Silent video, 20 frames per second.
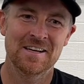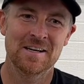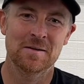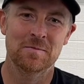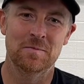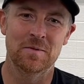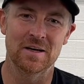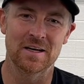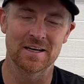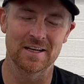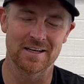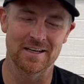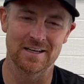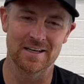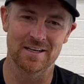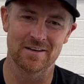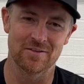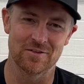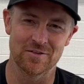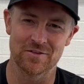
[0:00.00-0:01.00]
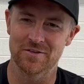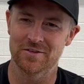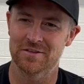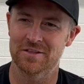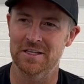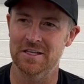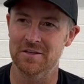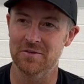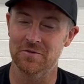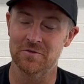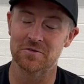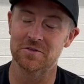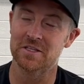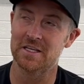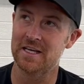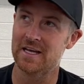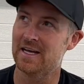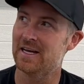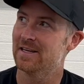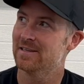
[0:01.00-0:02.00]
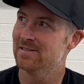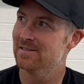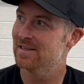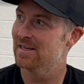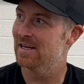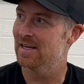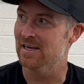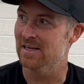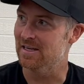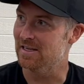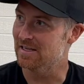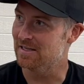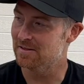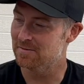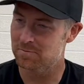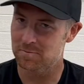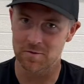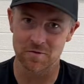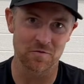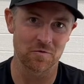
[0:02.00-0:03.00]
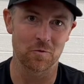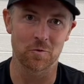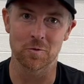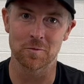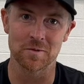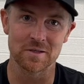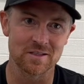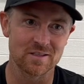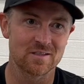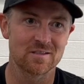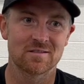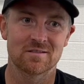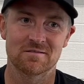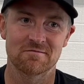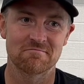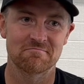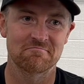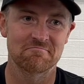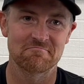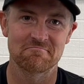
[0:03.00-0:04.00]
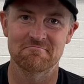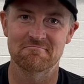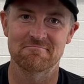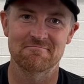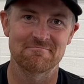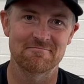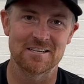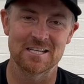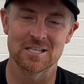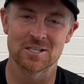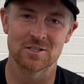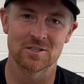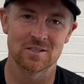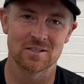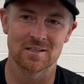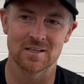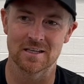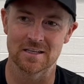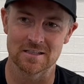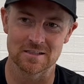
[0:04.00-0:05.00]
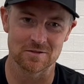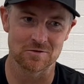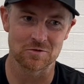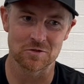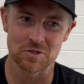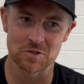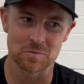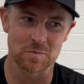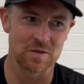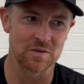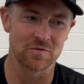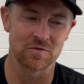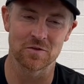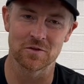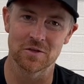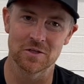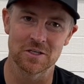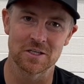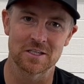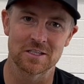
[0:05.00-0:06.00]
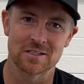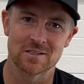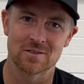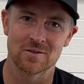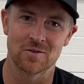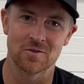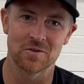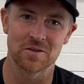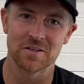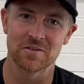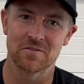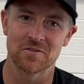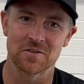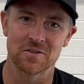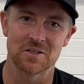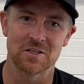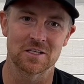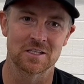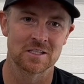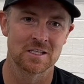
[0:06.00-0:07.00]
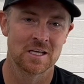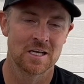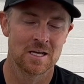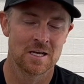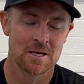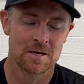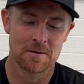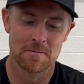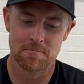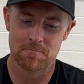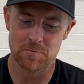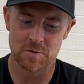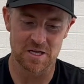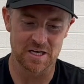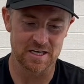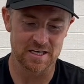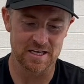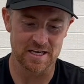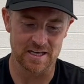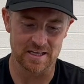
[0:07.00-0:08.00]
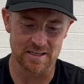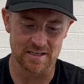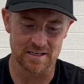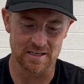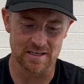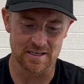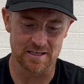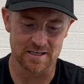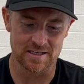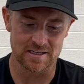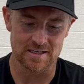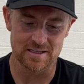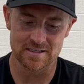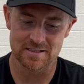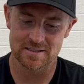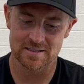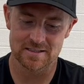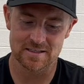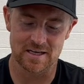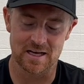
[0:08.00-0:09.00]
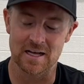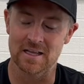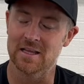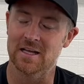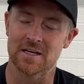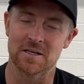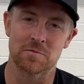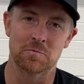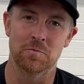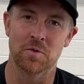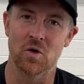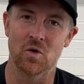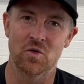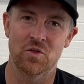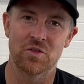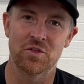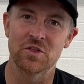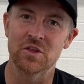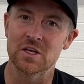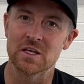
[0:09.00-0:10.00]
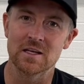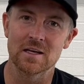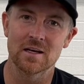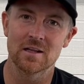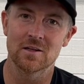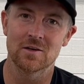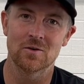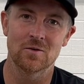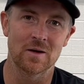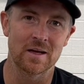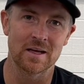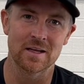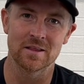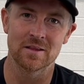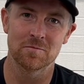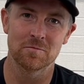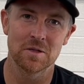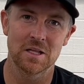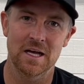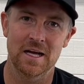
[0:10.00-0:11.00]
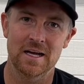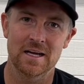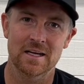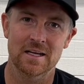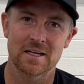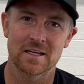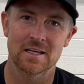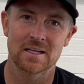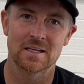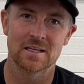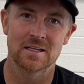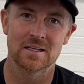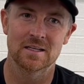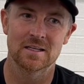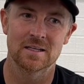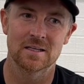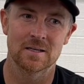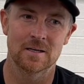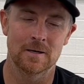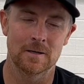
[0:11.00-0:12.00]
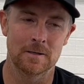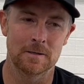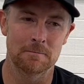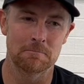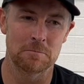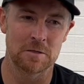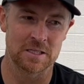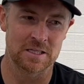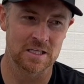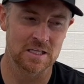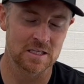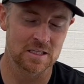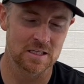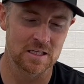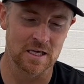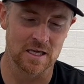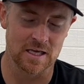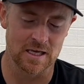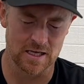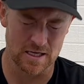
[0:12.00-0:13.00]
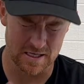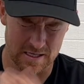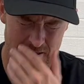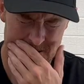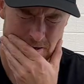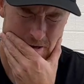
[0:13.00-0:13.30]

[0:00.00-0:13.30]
But I don't think it would really add any performance-ish things. It would just be for looks, totally for looks. But yeah, I like both the yellow and the black. I think they